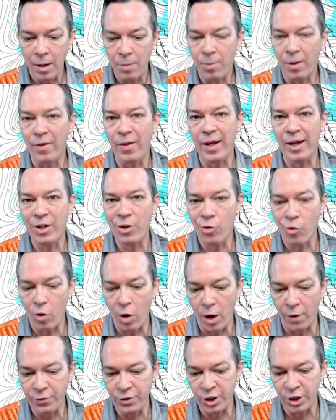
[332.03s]
by that
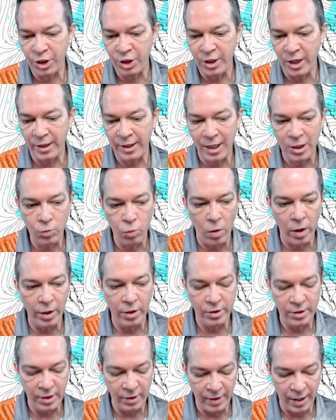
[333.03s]
trough just yet. That's why you
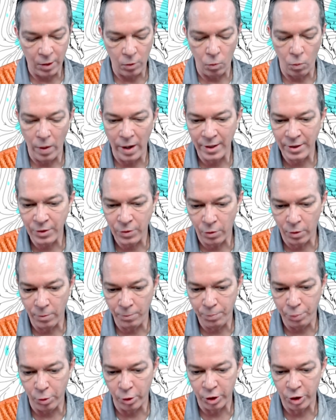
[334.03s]
see that western
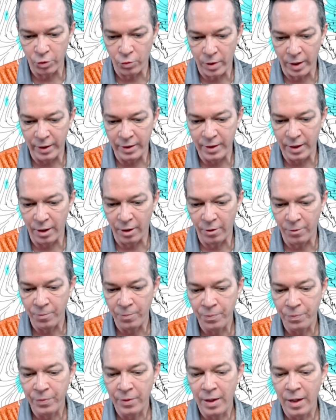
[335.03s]
push right there.
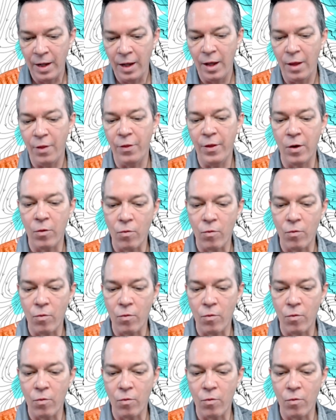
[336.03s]
And then